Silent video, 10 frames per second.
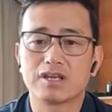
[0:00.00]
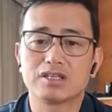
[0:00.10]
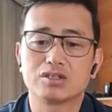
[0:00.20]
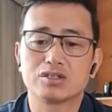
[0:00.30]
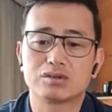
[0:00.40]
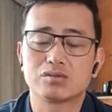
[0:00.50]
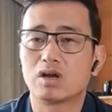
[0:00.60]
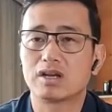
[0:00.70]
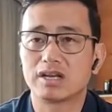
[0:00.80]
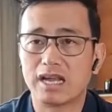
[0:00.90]
kids
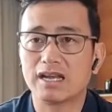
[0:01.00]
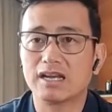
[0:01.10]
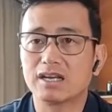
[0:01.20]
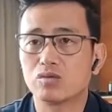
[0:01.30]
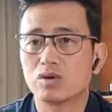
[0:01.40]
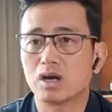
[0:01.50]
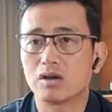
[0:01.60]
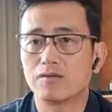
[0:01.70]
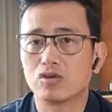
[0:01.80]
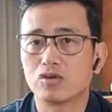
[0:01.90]
who are talented, who
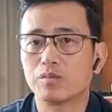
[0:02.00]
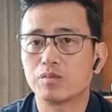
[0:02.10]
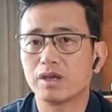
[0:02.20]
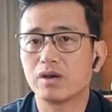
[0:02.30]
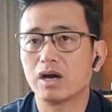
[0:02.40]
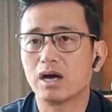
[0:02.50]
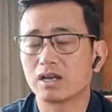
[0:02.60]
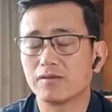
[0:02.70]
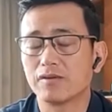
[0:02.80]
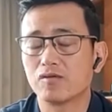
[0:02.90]
can afford to pay,
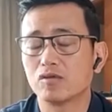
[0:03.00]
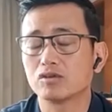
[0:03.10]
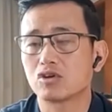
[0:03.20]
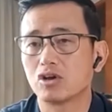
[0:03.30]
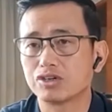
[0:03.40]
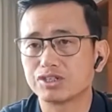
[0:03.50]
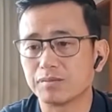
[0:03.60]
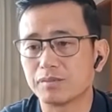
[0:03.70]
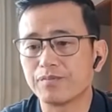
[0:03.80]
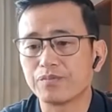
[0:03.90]
are given full
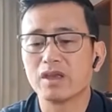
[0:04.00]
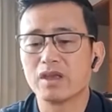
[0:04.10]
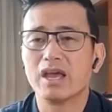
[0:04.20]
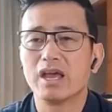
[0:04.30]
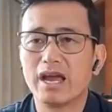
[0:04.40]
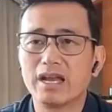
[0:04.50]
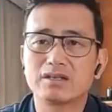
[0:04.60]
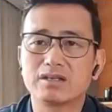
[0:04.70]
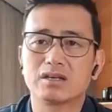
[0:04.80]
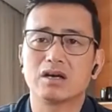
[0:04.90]
scholarship.
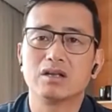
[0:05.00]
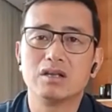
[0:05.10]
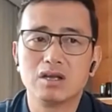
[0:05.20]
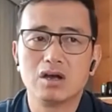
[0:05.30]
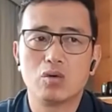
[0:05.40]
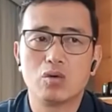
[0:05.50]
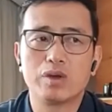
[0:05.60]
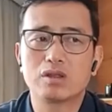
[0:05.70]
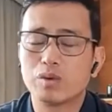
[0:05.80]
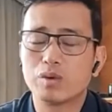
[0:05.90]
And
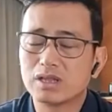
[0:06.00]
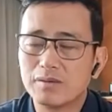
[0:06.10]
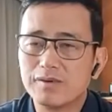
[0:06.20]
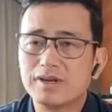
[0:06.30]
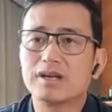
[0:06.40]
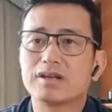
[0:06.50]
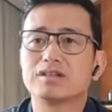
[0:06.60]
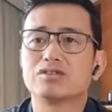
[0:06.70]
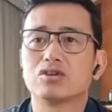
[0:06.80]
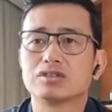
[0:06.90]
with limited
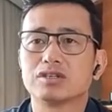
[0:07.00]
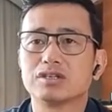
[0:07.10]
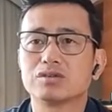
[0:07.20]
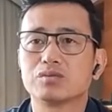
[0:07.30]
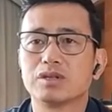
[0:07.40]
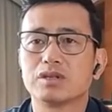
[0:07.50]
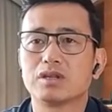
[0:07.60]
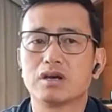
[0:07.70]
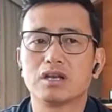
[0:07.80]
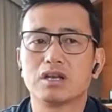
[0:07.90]
resources, with
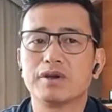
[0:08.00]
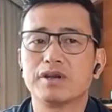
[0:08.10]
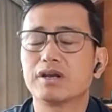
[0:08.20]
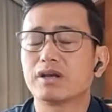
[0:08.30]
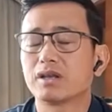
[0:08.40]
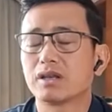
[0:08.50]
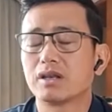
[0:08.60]
limited